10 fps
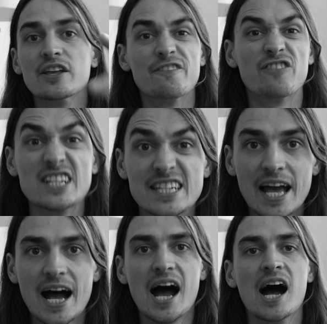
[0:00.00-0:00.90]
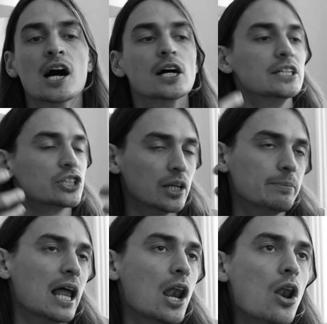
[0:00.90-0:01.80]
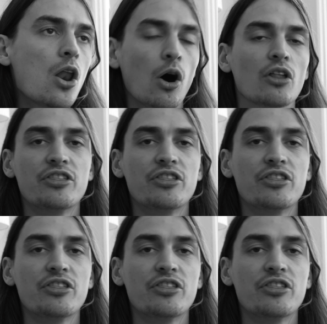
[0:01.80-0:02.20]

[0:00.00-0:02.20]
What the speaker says: your frizzy hair. It's going to be a lot